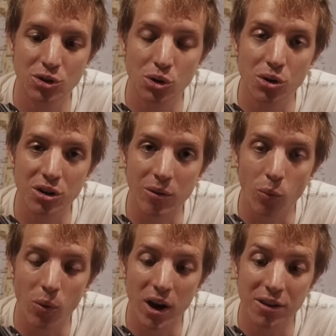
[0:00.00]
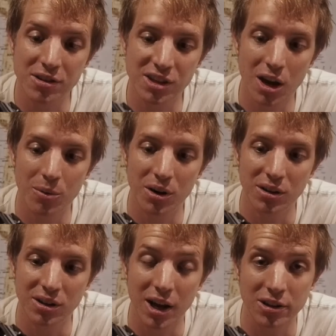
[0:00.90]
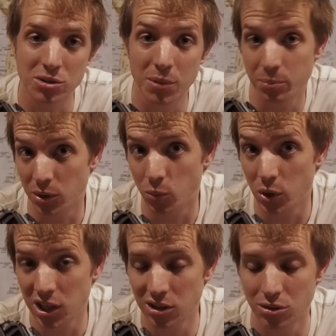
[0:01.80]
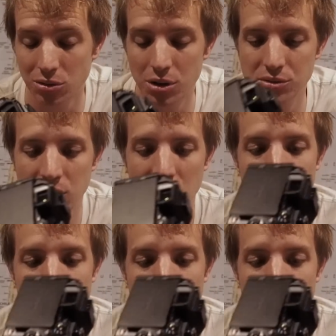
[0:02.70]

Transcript: good and where this camera actually might be weak, who knows.